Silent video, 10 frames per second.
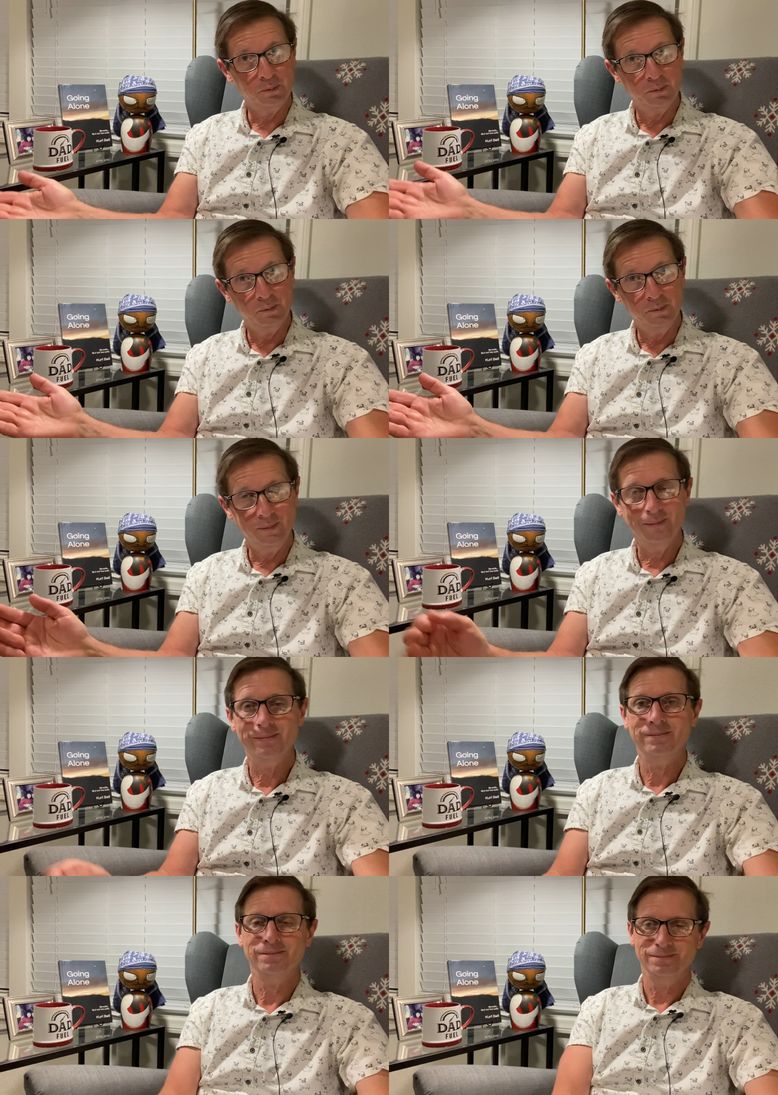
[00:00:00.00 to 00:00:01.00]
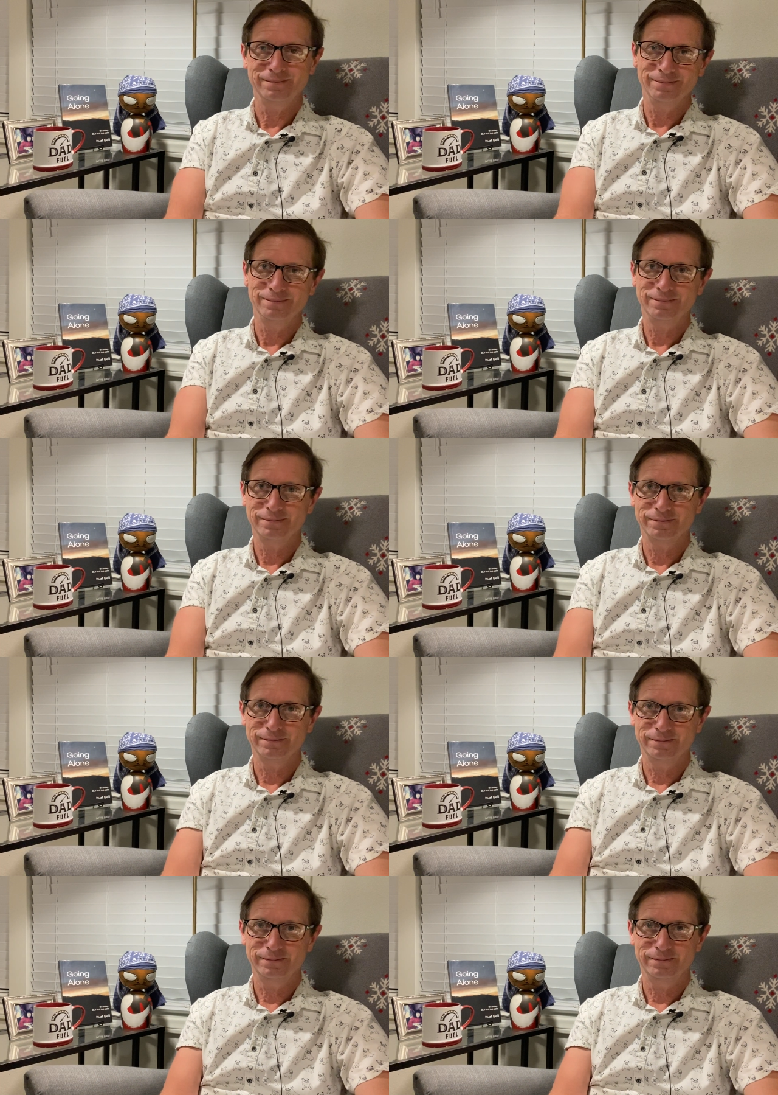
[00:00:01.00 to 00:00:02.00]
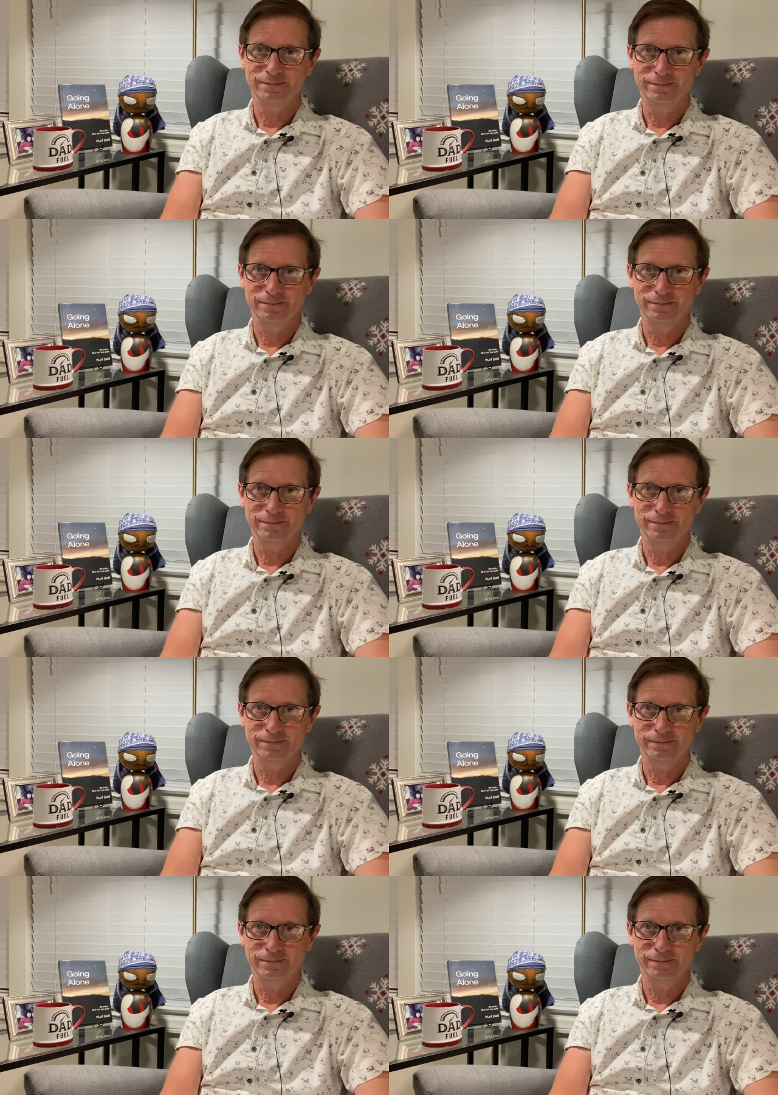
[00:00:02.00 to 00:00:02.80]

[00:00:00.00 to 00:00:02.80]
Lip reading: Nothing is said.